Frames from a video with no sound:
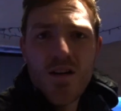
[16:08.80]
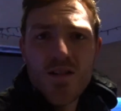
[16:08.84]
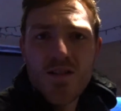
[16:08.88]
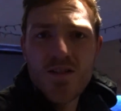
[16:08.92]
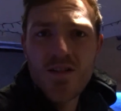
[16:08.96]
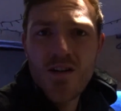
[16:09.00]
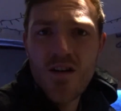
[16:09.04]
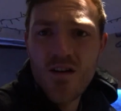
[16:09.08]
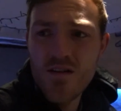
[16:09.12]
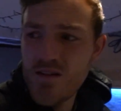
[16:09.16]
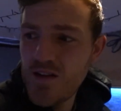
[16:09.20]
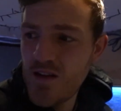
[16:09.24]

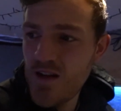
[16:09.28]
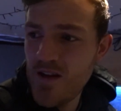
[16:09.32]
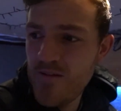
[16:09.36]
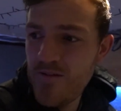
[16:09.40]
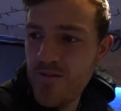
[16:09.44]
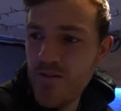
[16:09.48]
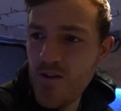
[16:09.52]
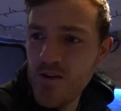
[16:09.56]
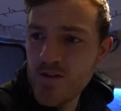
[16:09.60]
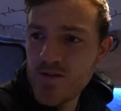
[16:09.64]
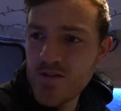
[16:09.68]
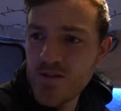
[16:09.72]
started it
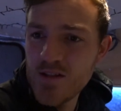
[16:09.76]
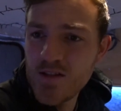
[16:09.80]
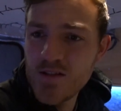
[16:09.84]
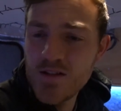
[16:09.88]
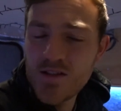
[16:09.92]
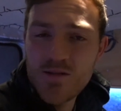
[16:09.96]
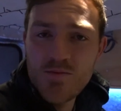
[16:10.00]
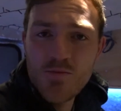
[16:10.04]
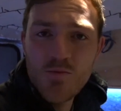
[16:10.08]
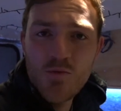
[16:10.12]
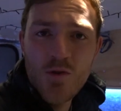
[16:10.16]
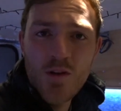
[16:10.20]
first thing
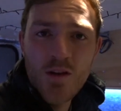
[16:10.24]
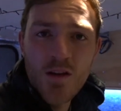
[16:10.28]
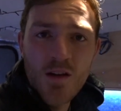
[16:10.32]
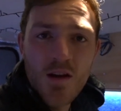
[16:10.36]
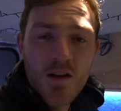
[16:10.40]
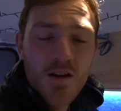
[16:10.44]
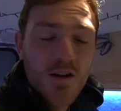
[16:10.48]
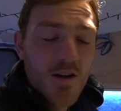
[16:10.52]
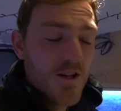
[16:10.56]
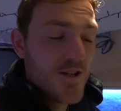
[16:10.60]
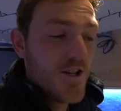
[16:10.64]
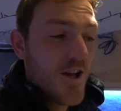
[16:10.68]
this morning
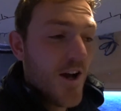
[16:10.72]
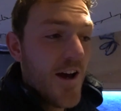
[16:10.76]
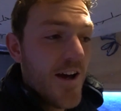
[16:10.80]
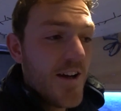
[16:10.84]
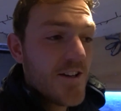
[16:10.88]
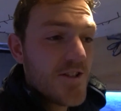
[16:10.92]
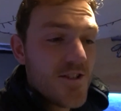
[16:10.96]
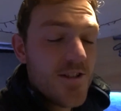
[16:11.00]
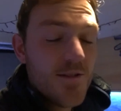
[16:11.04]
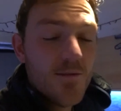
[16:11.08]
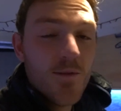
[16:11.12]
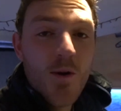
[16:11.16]
because I
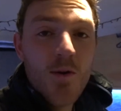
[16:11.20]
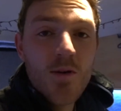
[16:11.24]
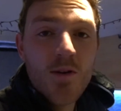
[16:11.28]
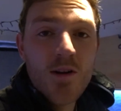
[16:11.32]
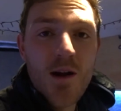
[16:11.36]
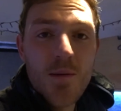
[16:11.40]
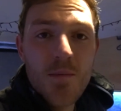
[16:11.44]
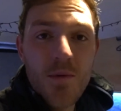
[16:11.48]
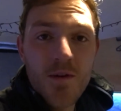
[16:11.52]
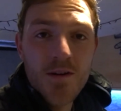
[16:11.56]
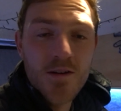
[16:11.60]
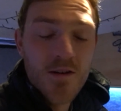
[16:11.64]
actually woke
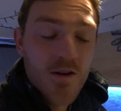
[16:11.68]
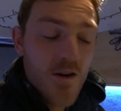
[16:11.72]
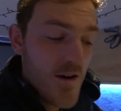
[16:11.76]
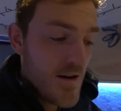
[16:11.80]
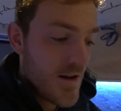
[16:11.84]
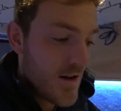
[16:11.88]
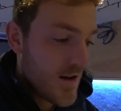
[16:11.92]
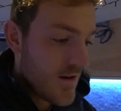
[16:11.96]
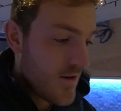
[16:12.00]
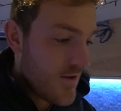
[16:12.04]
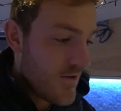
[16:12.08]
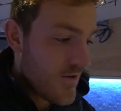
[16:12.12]
up at 9
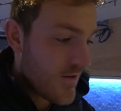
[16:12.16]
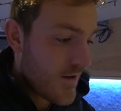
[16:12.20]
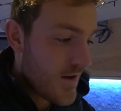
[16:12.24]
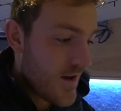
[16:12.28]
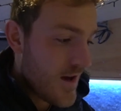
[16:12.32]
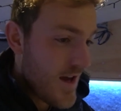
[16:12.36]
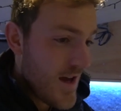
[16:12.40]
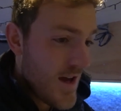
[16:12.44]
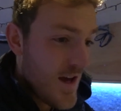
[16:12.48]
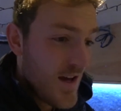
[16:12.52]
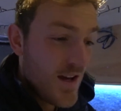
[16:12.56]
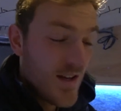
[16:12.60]
o'clock
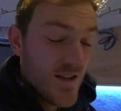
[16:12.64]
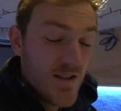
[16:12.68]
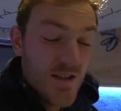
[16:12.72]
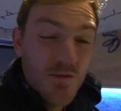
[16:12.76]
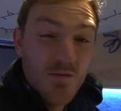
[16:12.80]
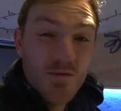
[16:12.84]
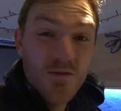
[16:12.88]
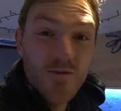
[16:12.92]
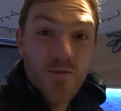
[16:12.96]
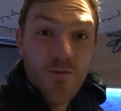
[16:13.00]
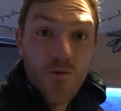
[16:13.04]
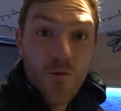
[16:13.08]
because it
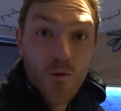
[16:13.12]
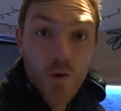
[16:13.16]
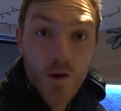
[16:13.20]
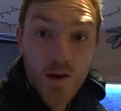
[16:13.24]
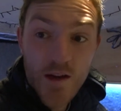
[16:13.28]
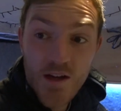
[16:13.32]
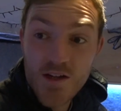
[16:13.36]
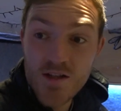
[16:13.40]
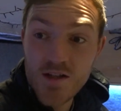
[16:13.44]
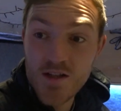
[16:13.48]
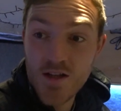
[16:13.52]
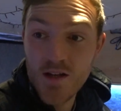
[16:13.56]
was
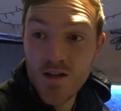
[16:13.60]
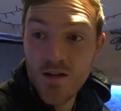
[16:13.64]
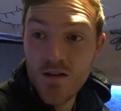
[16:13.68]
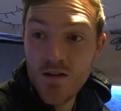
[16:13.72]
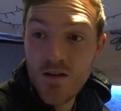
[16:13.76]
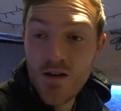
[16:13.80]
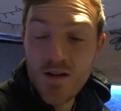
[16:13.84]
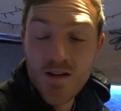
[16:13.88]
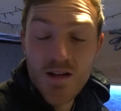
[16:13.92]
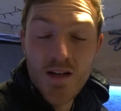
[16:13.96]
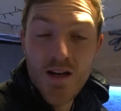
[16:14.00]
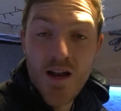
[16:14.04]
freezing.
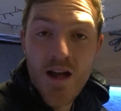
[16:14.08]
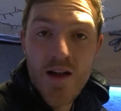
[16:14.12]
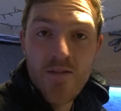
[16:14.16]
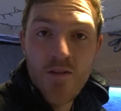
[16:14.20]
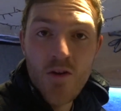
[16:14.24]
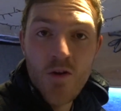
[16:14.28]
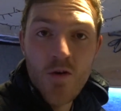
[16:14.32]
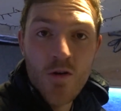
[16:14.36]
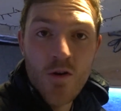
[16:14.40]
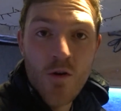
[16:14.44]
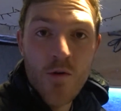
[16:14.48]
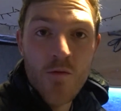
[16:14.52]
I didn't have it
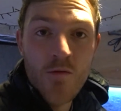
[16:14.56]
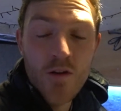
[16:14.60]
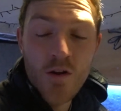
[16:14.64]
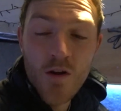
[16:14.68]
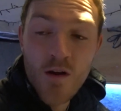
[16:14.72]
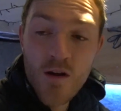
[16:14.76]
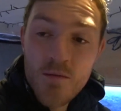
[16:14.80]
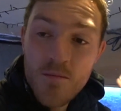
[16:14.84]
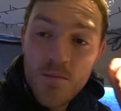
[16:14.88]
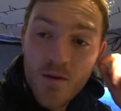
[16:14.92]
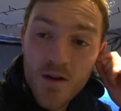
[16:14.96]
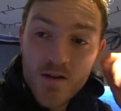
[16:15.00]
on
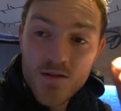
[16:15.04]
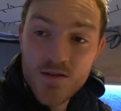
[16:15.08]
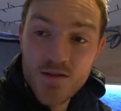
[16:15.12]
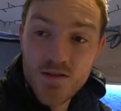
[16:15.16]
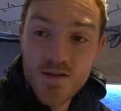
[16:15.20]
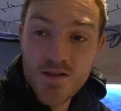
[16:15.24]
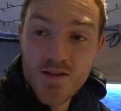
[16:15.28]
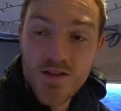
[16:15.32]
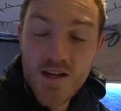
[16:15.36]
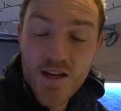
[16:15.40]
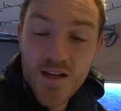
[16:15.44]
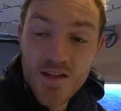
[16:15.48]
overnight because of the
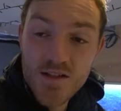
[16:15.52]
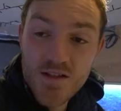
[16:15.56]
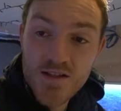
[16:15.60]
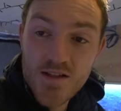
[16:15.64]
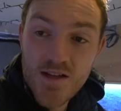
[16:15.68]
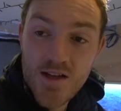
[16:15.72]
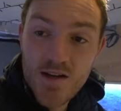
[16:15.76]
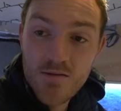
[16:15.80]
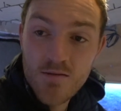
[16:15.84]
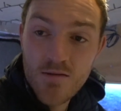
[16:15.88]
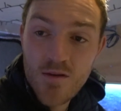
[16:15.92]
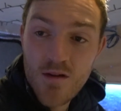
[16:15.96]
ticking
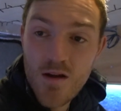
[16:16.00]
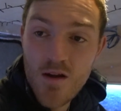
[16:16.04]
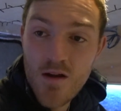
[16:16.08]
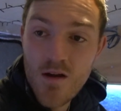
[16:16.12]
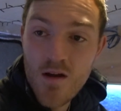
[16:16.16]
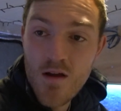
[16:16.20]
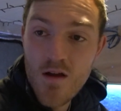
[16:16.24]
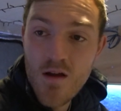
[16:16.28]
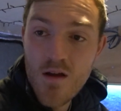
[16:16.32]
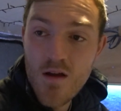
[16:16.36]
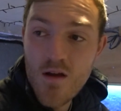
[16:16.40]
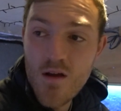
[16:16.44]
sound.
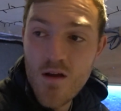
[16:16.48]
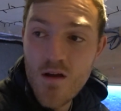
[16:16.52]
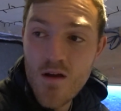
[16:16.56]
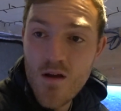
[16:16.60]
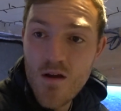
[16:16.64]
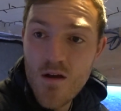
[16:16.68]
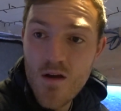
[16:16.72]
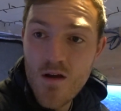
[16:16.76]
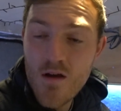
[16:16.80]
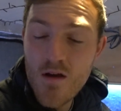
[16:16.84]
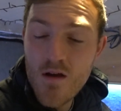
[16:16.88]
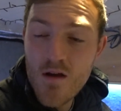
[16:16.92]

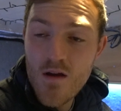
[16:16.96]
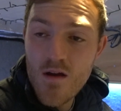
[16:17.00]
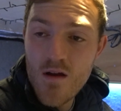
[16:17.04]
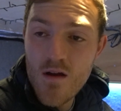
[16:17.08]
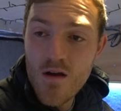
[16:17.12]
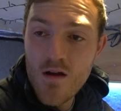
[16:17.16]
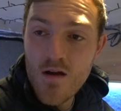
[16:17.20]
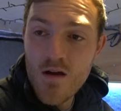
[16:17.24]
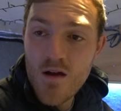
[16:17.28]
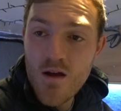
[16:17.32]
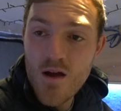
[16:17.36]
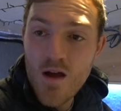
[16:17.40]

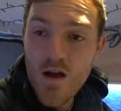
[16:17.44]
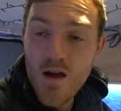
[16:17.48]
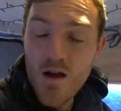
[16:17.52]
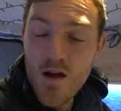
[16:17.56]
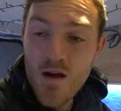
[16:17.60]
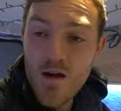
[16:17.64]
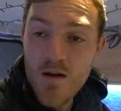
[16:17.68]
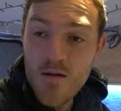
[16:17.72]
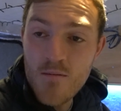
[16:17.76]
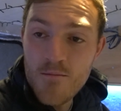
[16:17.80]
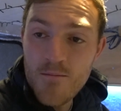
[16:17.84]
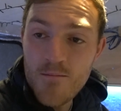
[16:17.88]

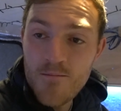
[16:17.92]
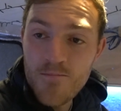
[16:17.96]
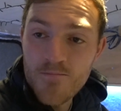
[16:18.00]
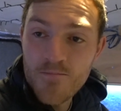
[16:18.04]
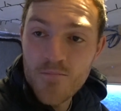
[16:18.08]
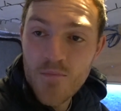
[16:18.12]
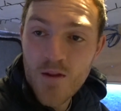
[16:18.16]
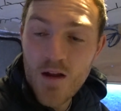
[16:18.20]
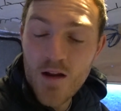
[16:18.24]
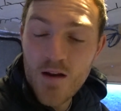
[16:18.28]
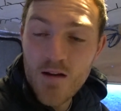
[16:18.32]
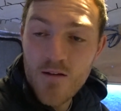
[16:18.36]
And
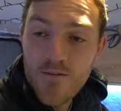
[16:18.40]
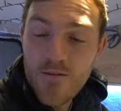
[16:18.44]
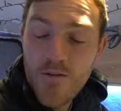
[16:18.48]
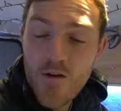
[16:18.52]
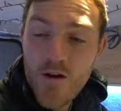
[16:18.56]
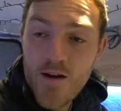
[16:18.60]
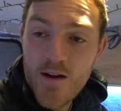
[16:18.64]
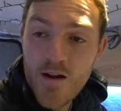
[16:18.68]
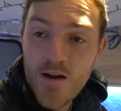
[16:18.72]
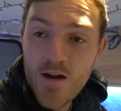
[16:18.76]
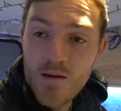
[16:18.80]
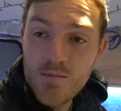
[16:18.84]
I
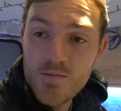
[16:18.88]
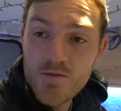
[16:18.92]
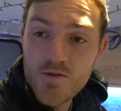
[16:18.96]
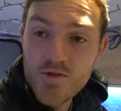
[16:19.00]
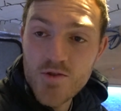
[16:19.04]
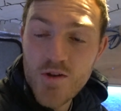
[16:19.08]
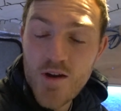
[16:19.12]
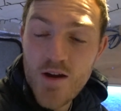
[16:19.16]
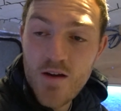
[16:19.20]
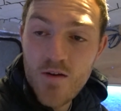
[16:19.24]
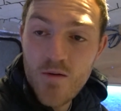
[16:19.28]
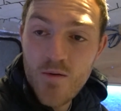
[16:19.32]
fired it up
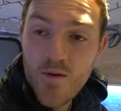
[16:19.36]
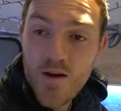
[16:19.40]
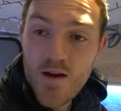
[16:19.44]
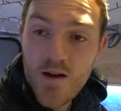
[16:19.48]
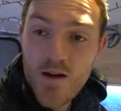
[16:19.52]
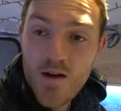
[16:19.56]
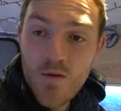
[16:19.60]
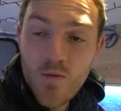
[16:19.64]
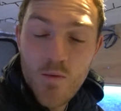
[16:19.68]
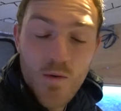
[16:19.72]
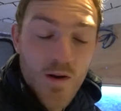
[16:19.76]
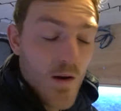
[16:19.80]
straight
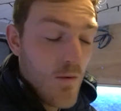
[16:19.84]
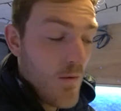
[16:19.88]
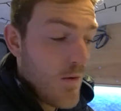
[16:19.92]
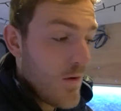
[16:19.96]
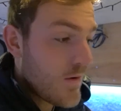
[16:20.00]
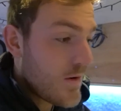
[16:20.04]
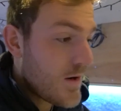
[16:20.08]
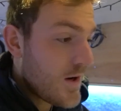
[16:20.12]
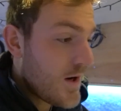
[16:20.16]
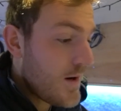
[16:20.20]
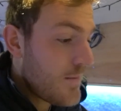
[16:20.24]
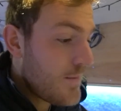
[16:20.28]
away when I
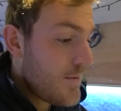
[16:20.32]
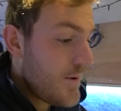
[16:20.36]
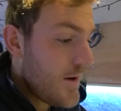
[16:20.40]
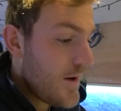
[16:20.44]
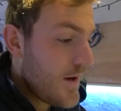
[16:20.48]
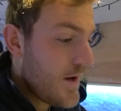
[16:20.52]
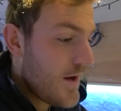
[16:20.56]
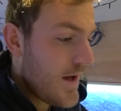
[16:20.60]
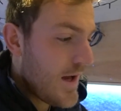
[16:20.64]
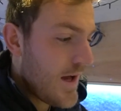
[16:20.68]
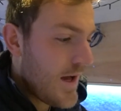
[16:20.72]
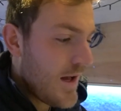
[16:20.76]
woke up,
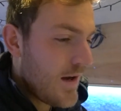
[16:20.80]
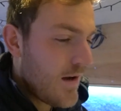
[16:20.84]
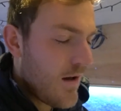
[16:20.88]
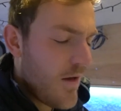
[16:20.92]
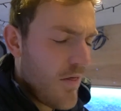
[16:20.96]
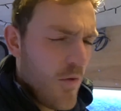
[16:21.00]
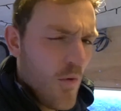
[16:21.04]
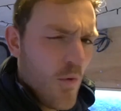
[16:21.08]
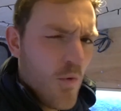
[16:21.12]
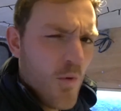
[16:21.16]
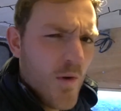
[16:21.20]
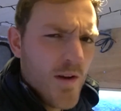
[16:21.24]
and I
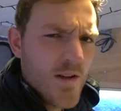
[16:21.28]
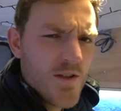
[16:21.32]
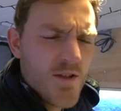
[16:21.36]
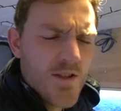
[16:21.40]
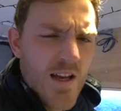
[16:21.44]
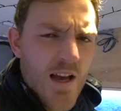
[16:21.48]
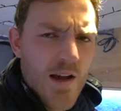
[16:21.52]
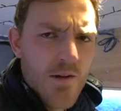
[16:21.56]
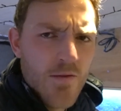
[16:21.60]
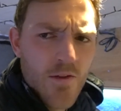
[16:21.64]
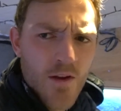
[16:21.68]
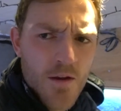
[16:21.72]
thought it
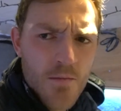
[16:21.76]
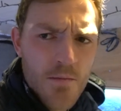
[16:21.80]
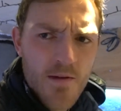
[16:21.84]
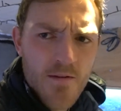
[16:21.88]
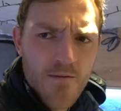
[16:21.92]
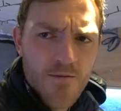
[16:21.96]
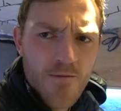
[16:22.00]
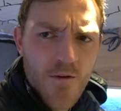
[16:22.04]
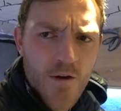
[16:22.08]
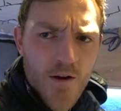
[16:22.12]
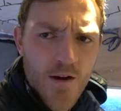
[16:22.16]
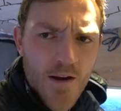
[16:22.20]
sounded a bit
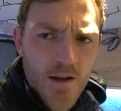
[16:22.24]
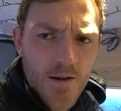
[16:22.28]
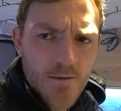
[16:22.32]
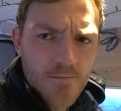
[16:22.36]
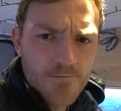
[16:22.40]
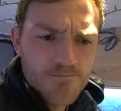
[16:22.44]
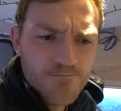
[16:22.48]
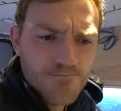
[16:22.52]
funny.